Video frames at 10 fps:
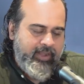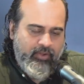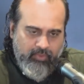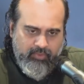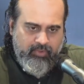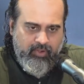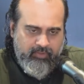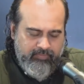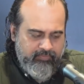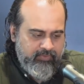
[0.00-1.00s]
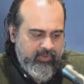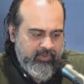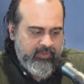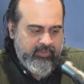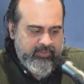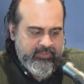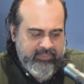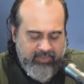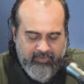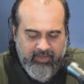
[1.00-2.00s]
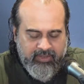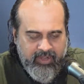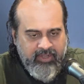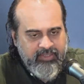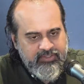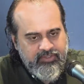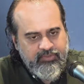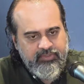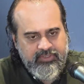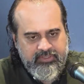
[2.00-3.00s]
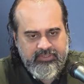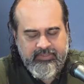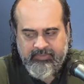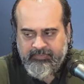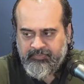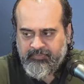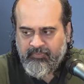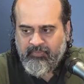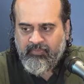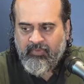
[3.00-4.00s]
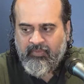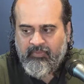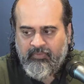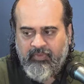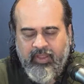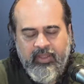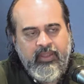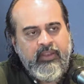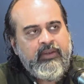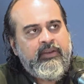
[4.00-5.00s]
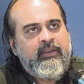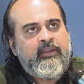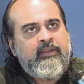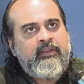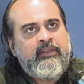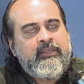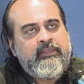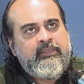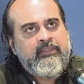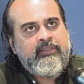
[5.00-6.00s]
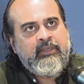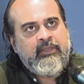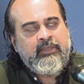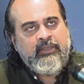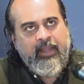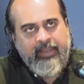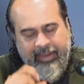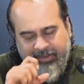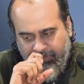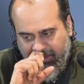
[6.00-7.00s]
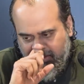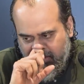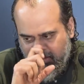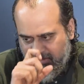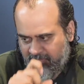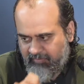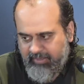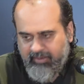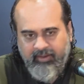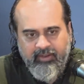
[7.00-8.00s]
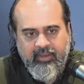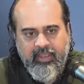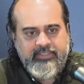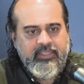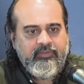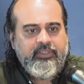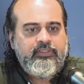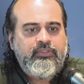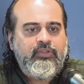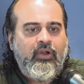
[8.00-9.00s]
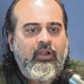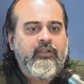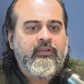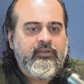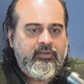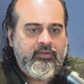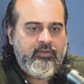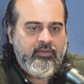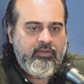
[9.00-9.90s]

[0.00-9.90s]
I know of several great institutions where the academic fraternity has even thought